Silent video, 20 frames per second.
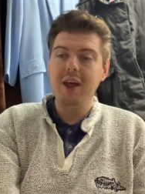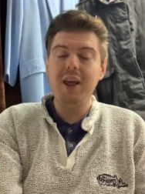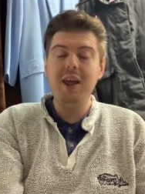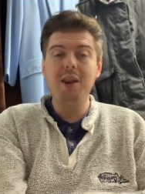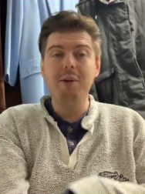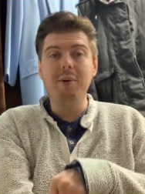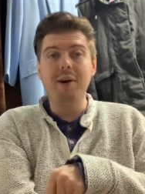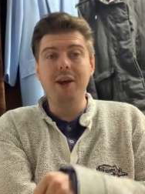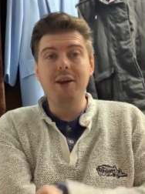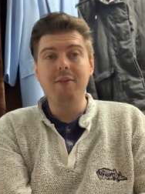
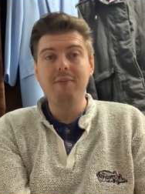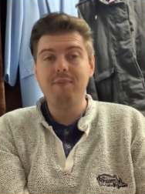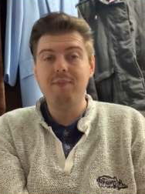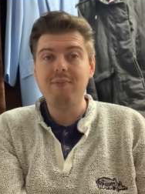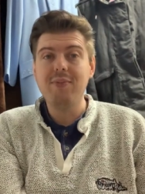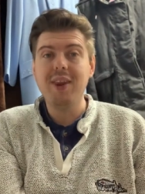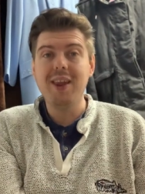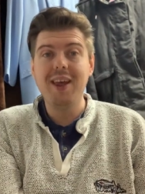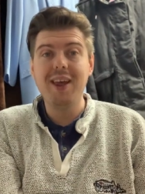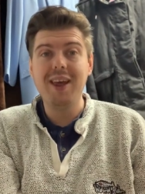Either way,
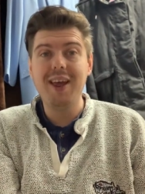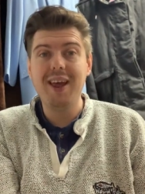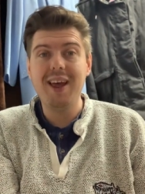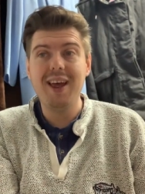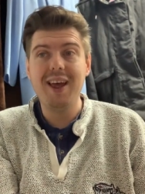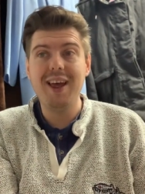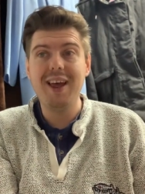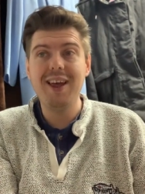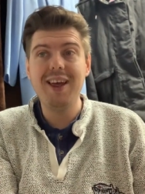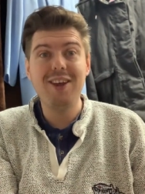
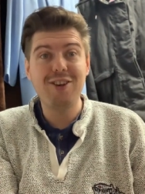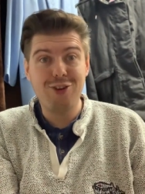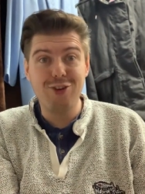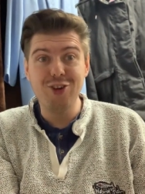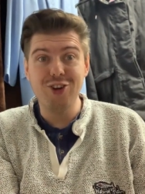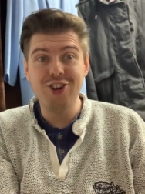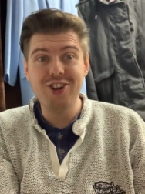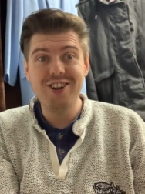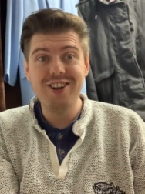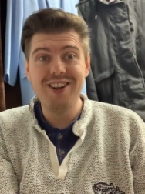it's
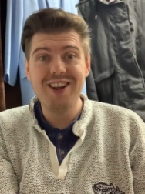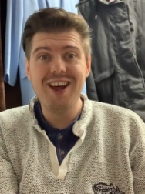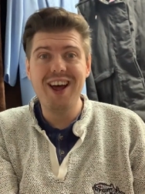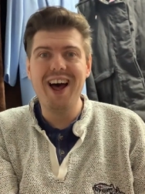done.